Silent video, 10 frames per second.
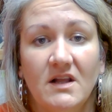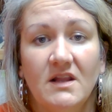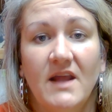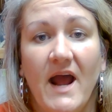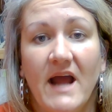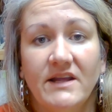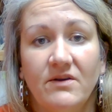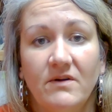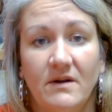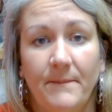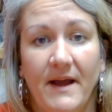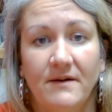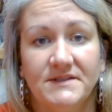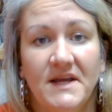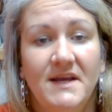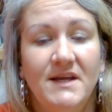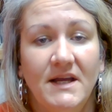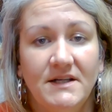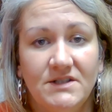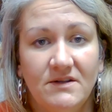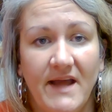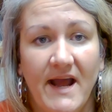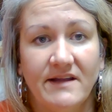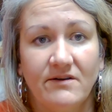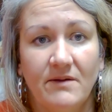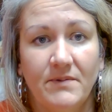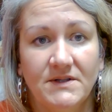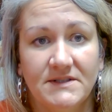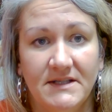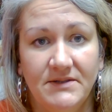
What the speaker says: the accurate amount and to the accurate person.